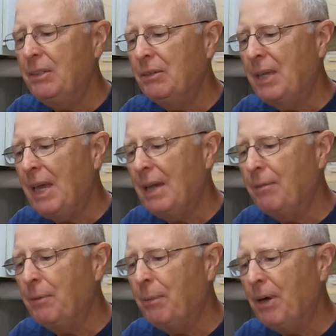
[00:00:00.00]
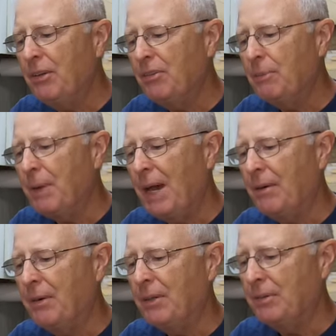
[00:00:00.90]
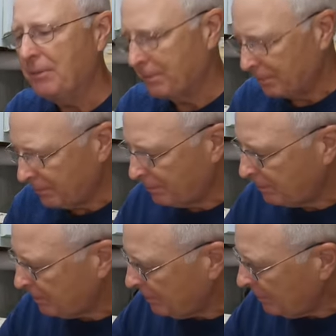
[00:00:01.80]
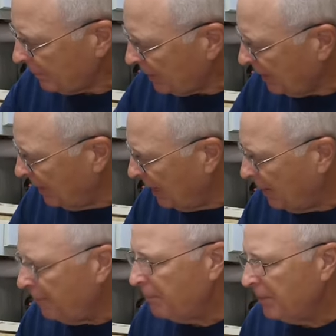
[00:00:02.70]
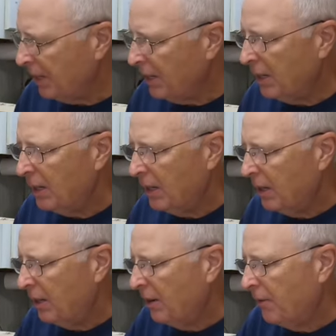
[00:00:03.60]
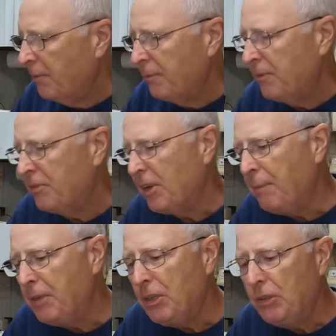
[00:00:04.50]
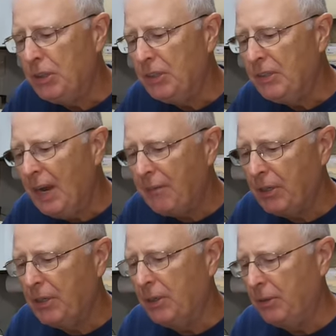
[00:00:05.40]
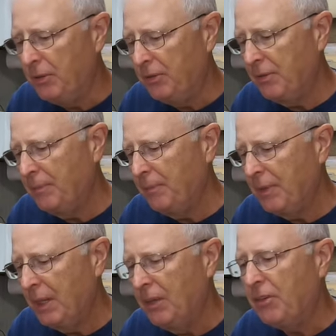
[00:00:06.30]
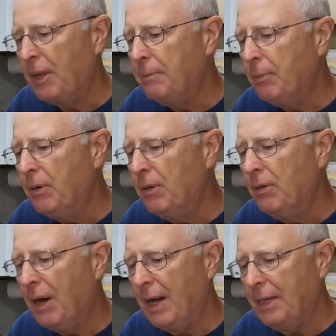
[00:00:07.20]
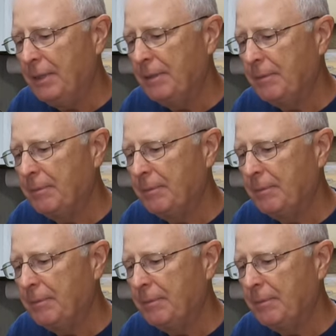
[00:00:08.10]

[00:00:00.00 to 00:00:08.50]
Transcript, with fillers: you can't replace the batteries. Now, something you should never use is a blue light